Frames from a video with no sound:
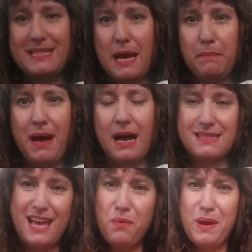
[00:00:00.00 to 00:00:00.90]
10
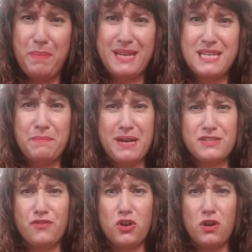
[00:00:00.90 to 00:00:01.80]
bucks. I don't want to pay 10
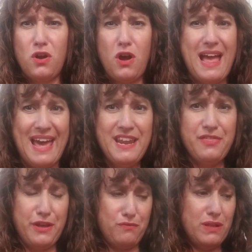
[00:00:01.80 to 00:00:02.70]
bucks for
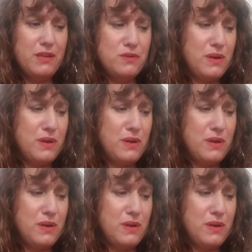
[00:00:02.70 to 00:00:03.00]
anything really,